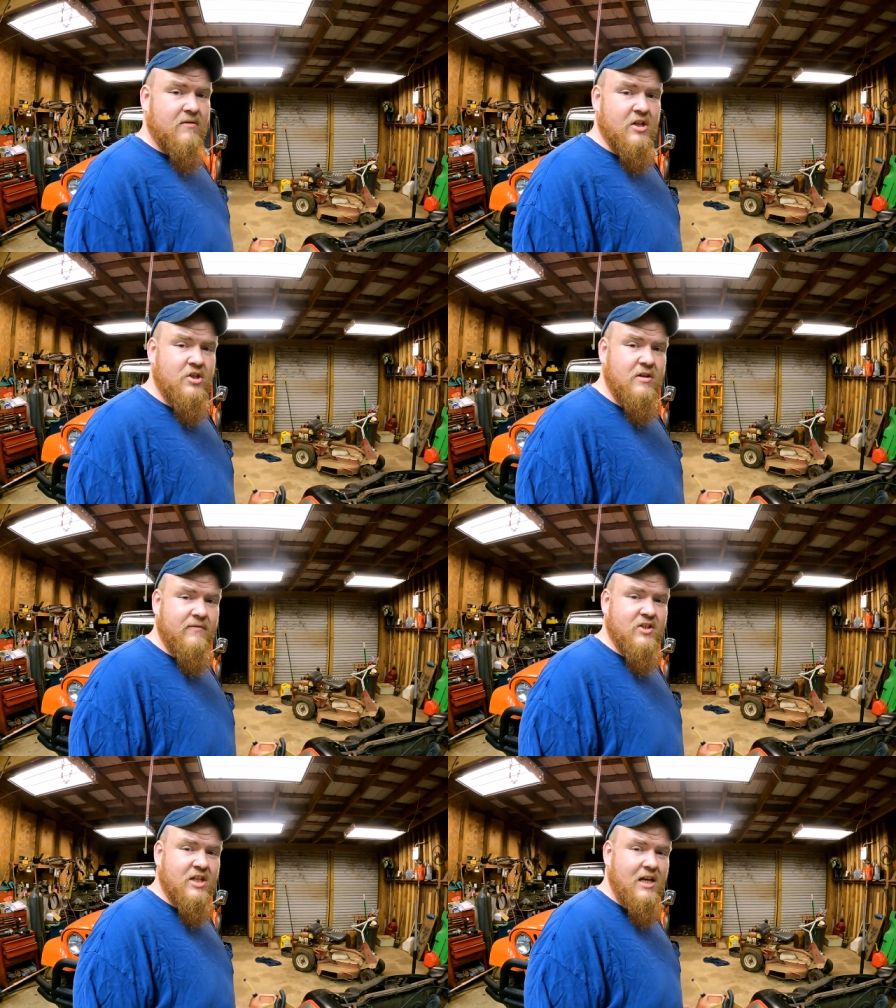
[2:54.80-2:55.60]
Because
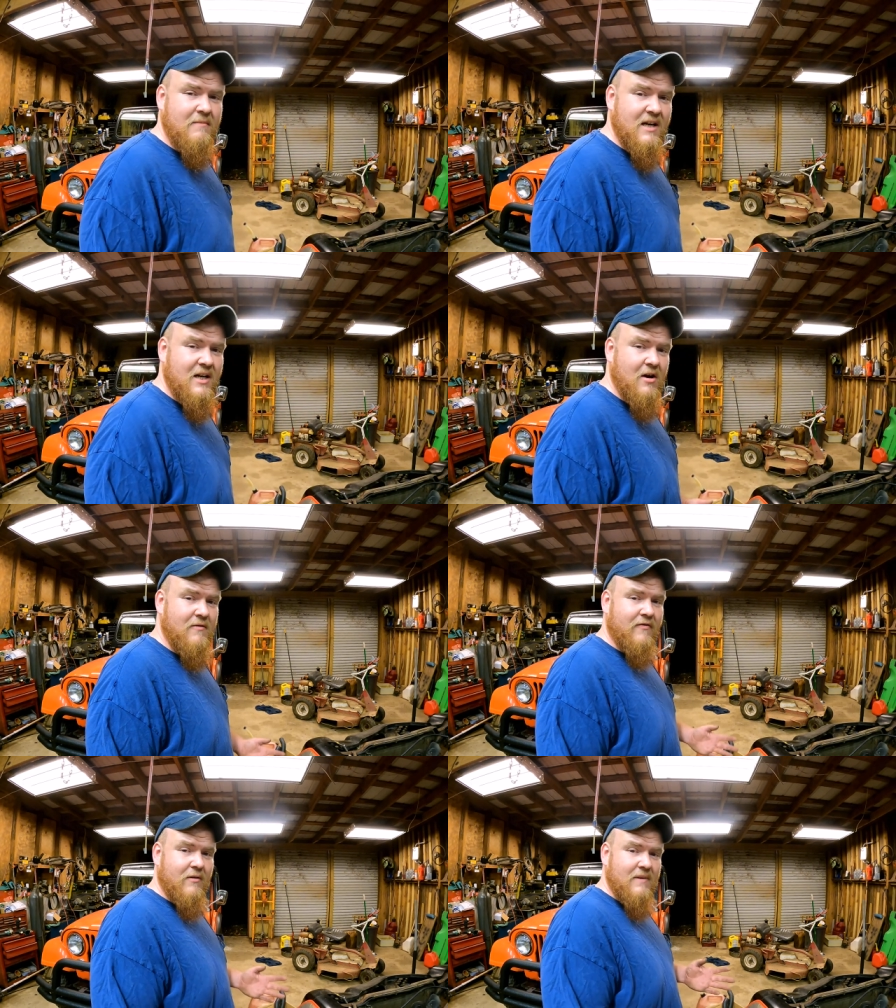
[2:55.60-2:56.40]
you've seen me
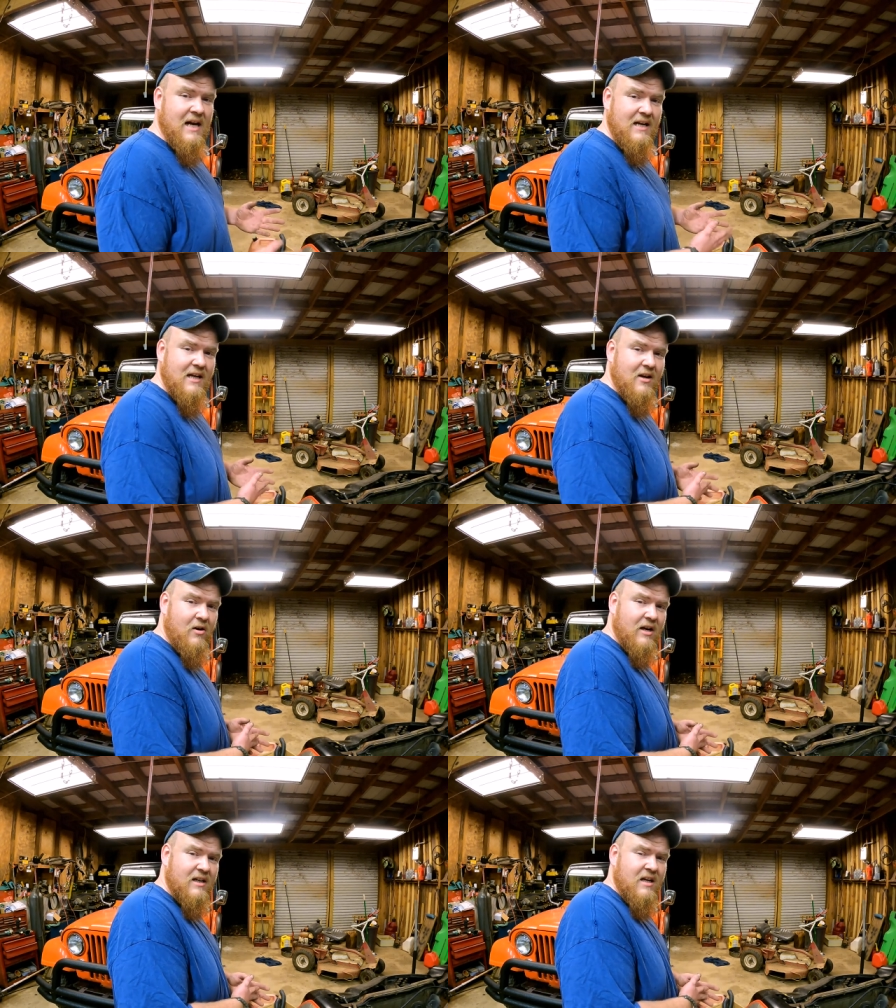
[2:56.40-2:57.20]
go from hating
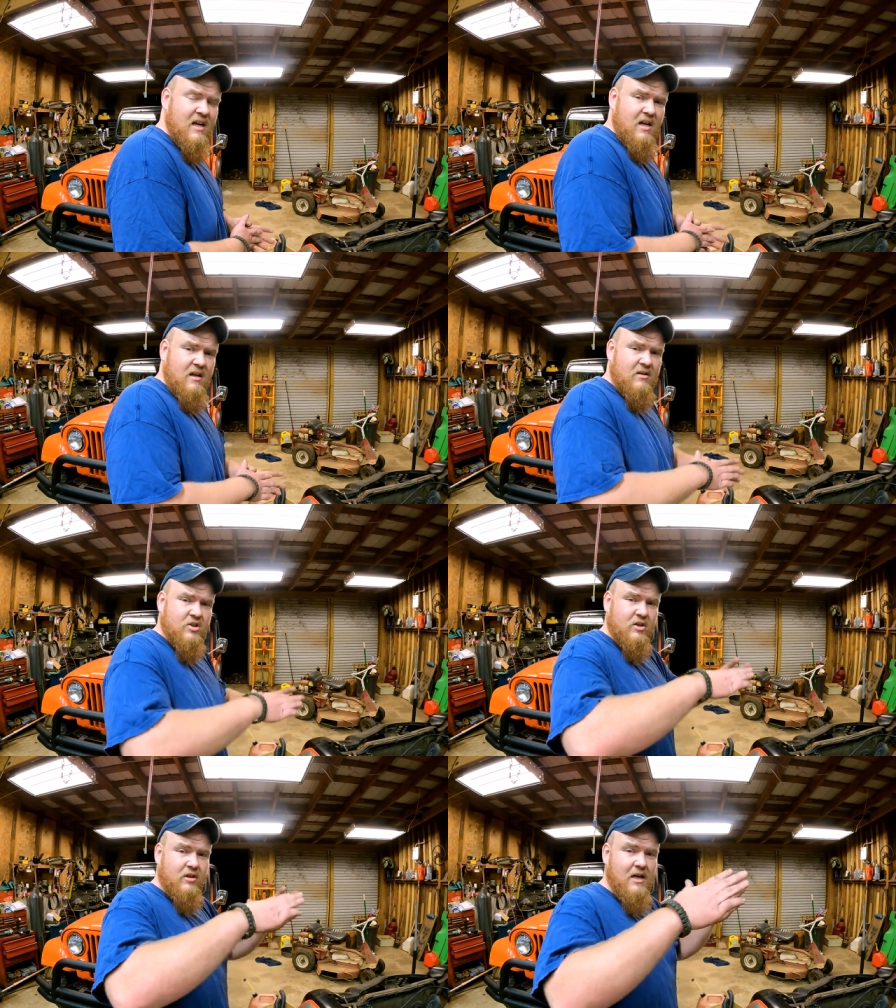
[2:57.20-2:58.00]
on it
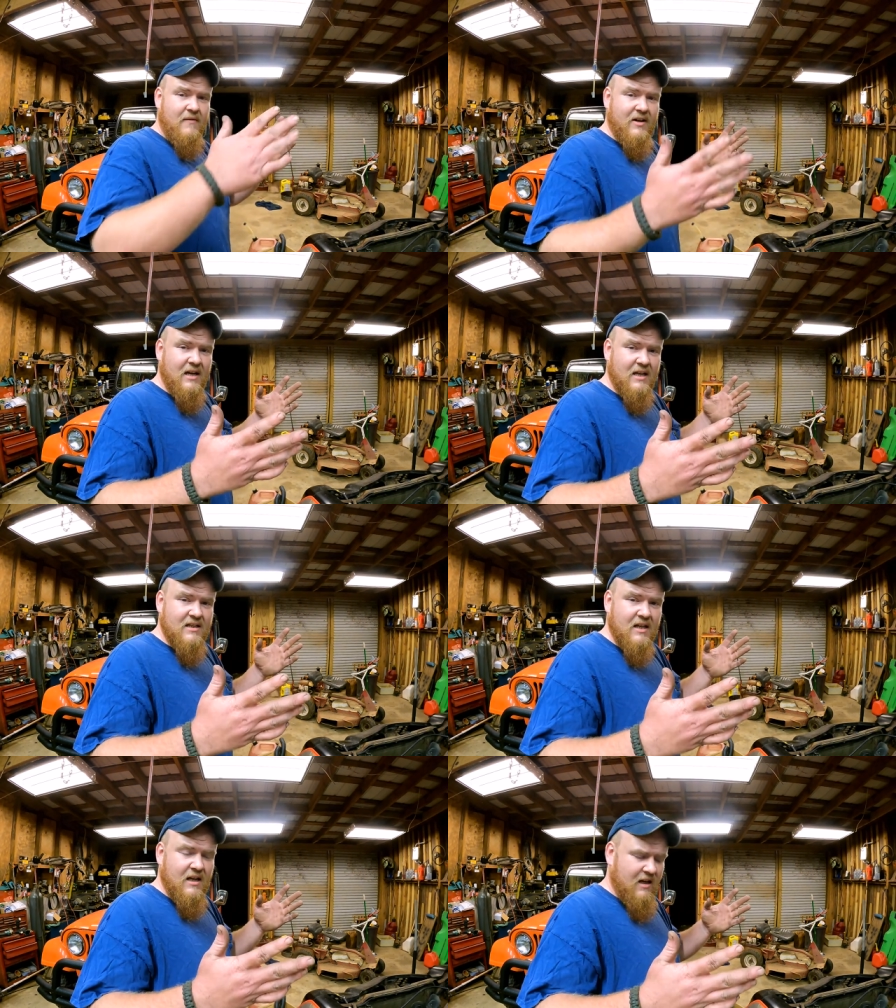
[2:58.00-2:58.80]
to loving
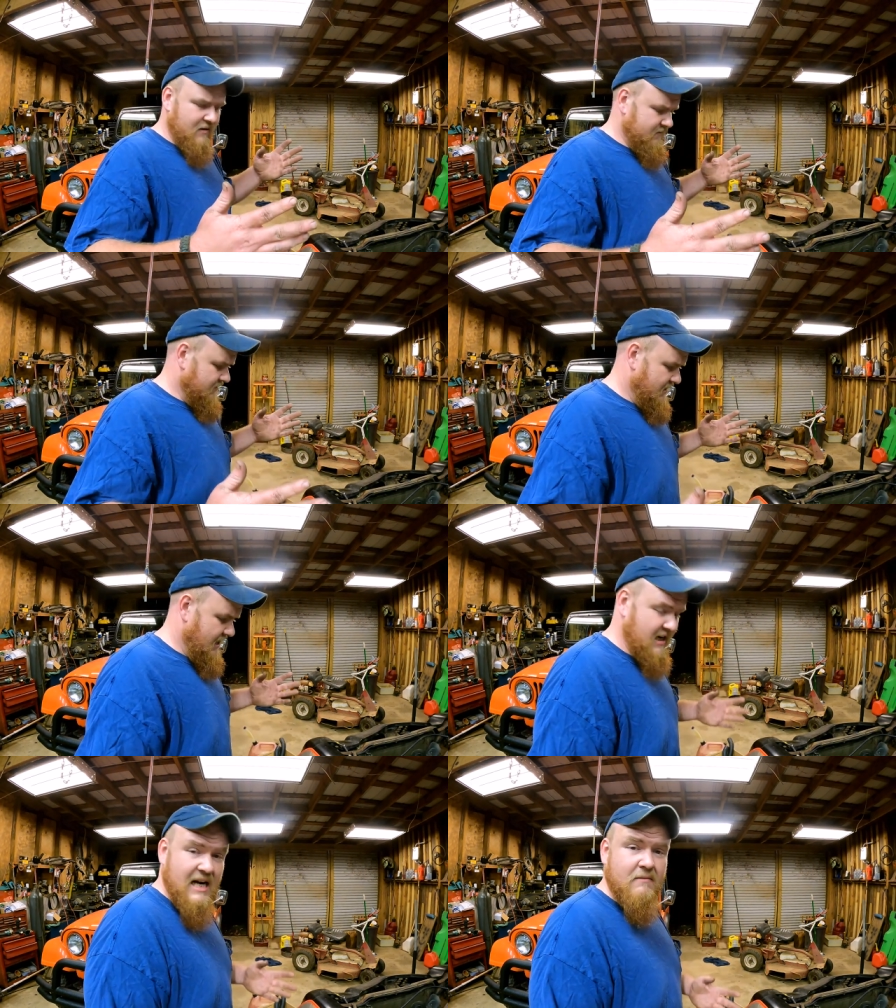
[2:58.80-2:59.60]
it.
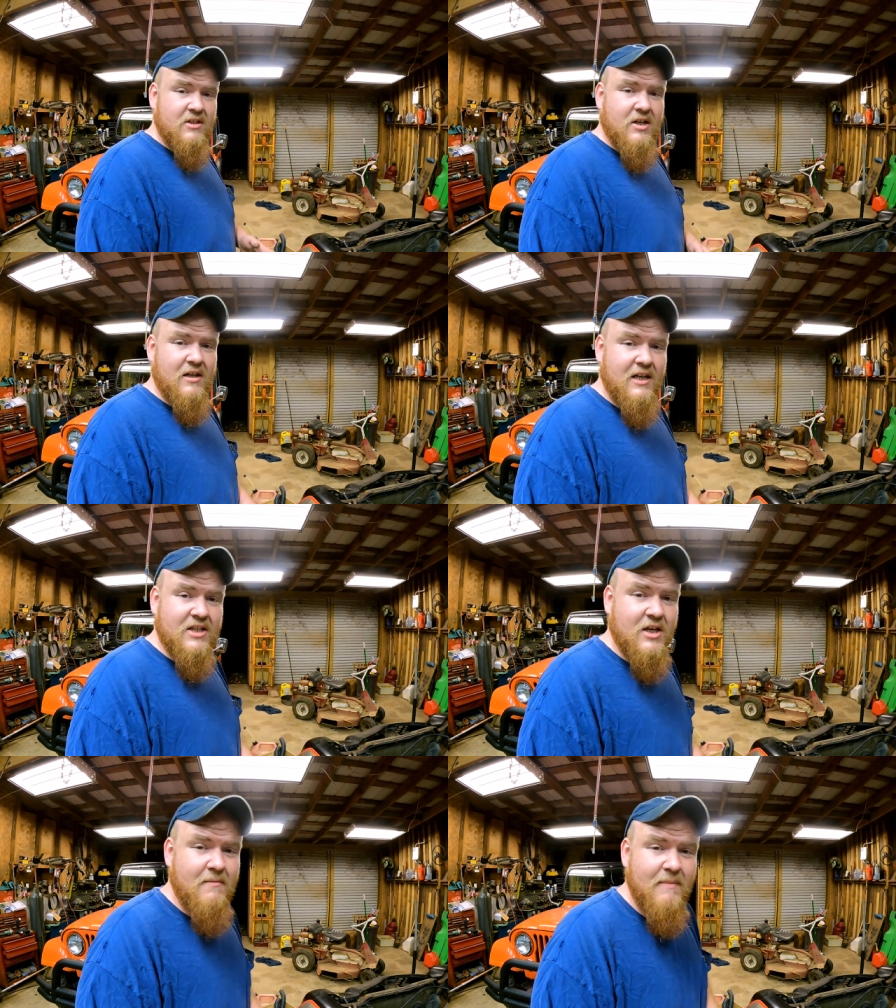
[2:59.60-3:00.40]
And now it's gonna
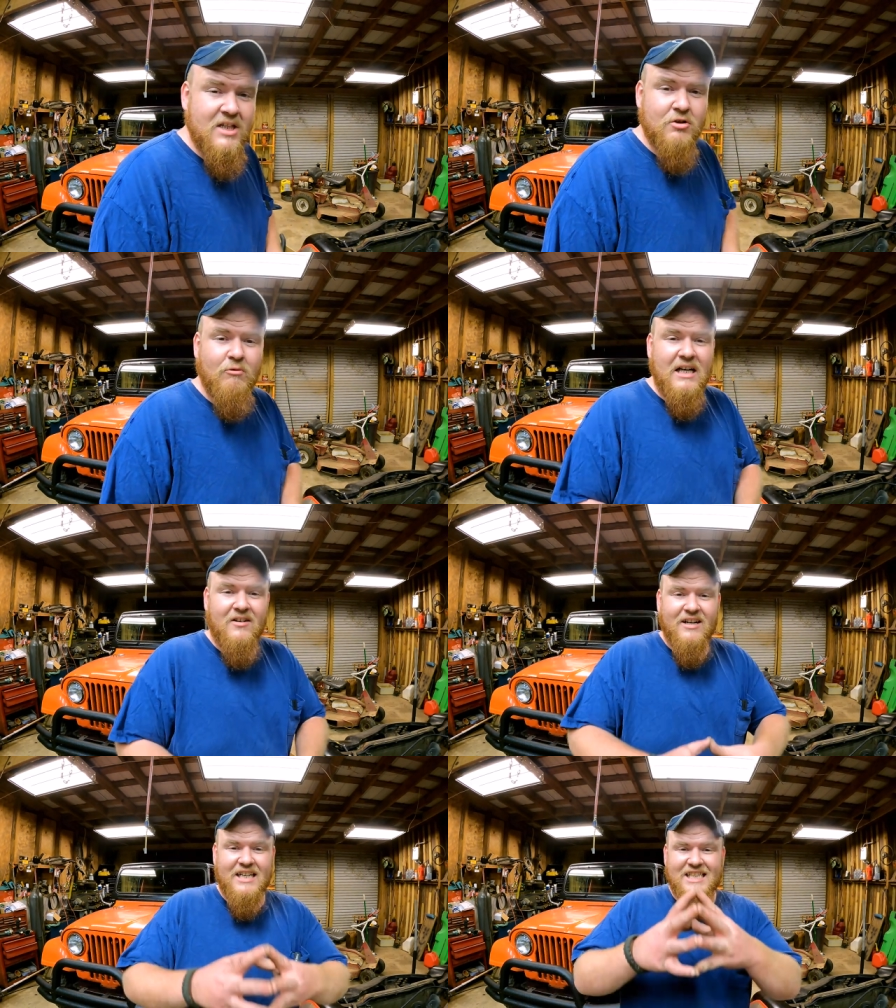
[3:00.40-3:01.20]
it's gonna mess
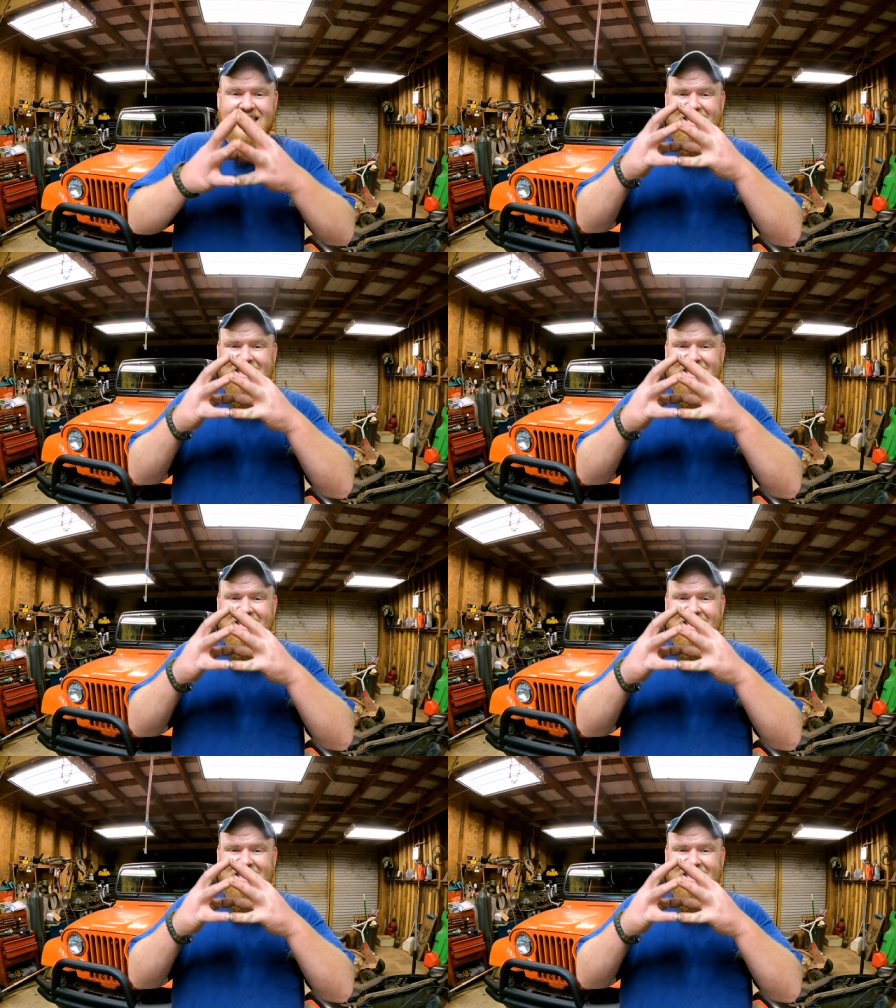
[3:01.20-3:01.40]
around and it's